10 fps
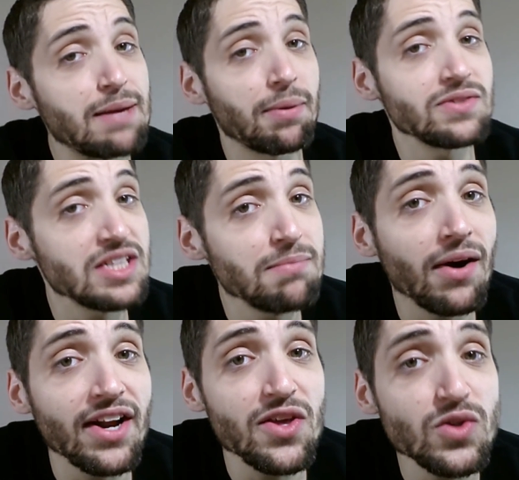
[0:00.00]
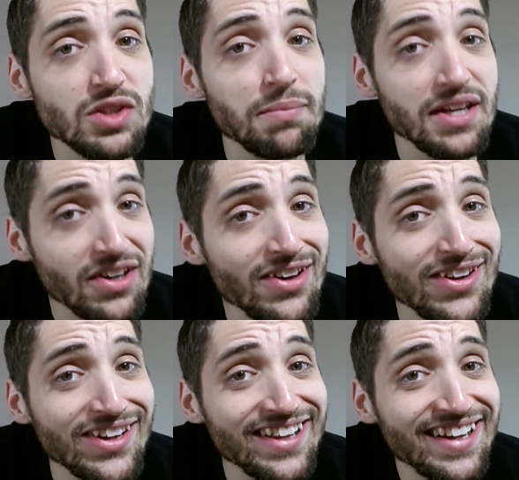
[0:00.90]
and the protein bar that used to be
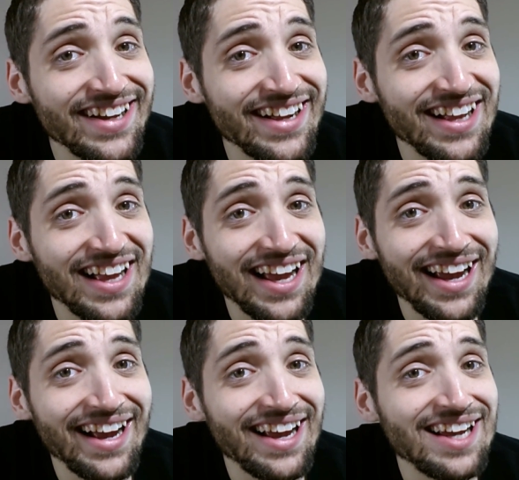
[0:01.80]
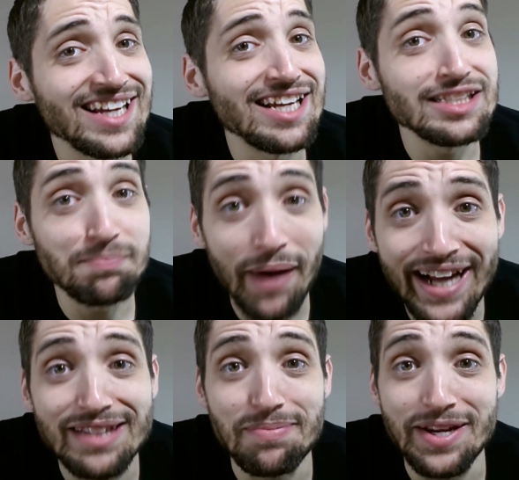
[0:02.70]
good is
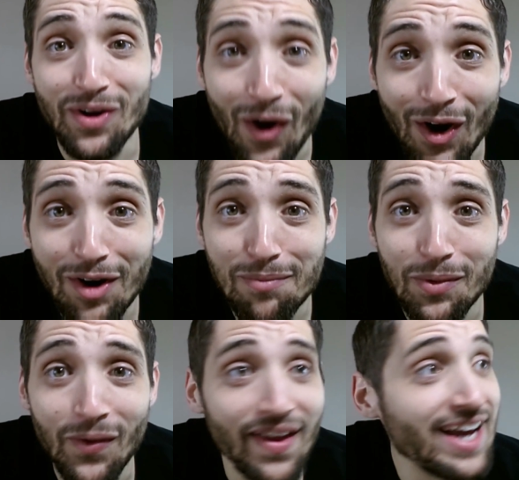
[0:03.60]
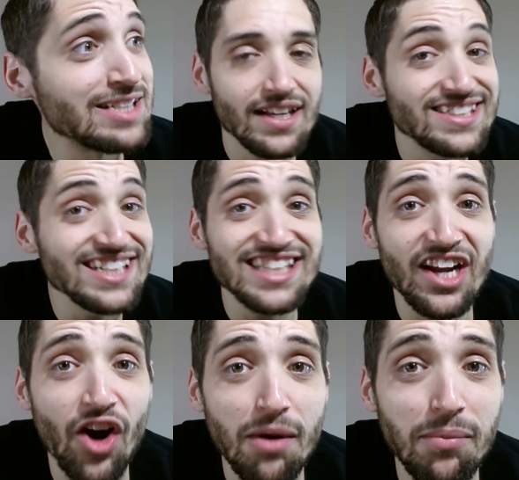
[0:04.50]
back to being horrible. It tastes
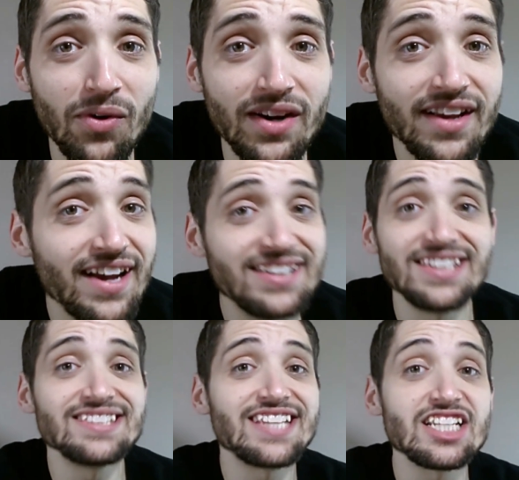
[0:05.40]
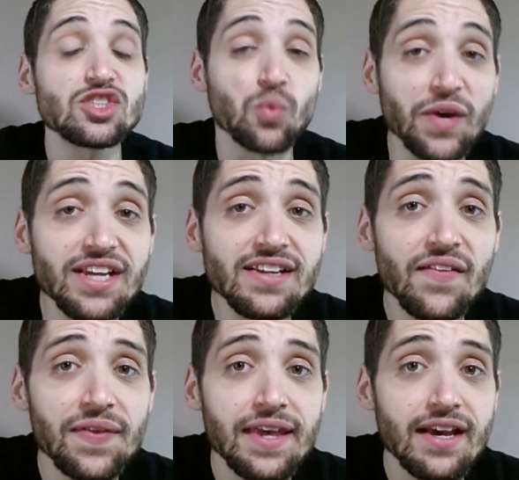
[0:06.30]
like cardboard. It didn't taste
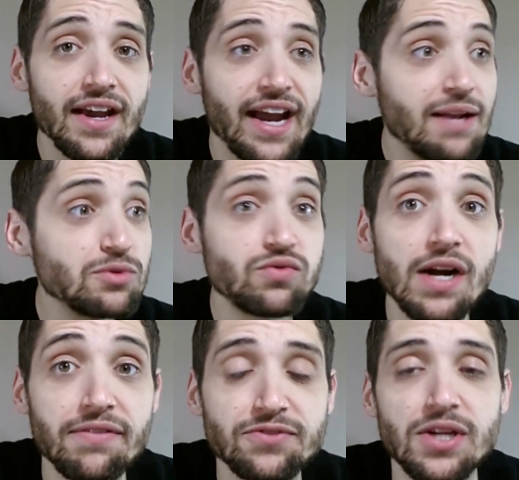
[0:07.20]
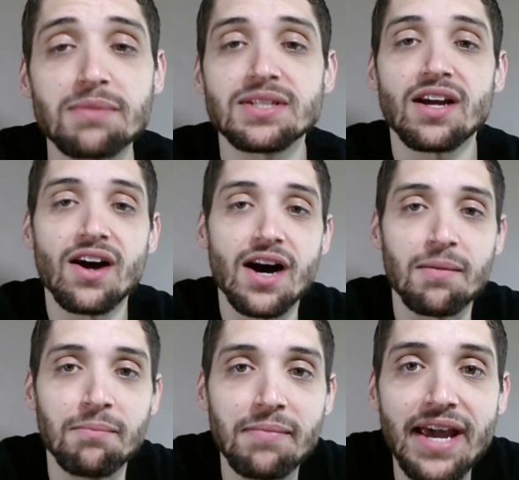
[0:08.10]
sweet, and it was rough. So I was like,
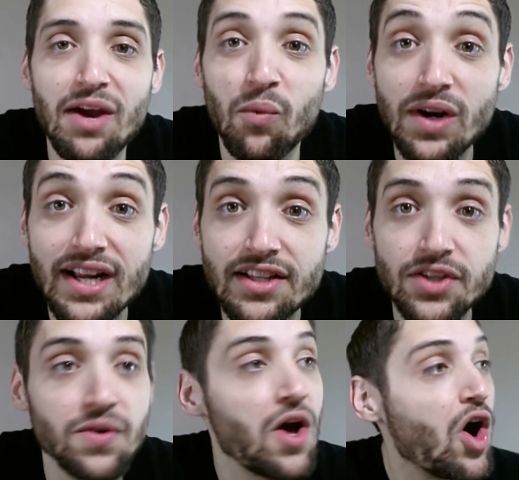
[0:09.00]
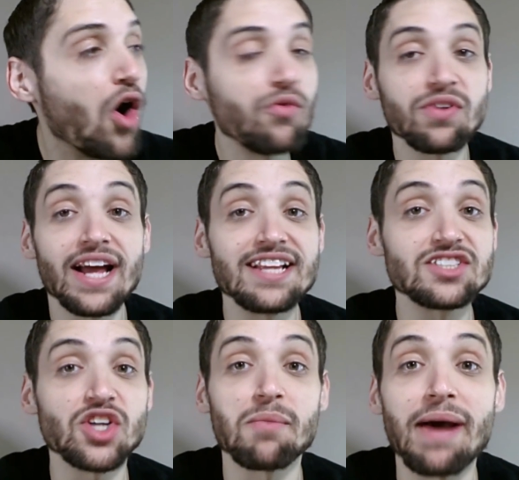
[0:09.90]
oh, man, what did I do? Hopefully I
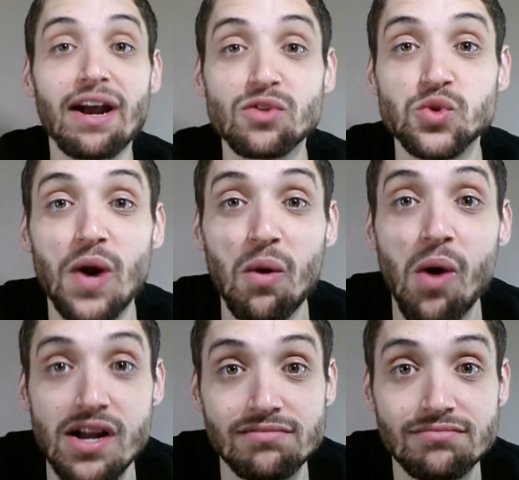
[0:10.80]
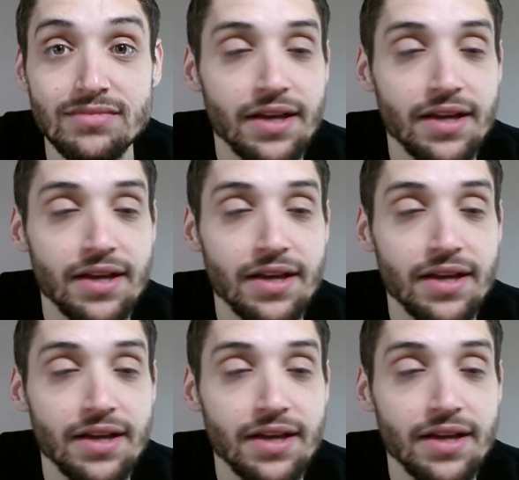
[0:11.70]
didn't start back on square one.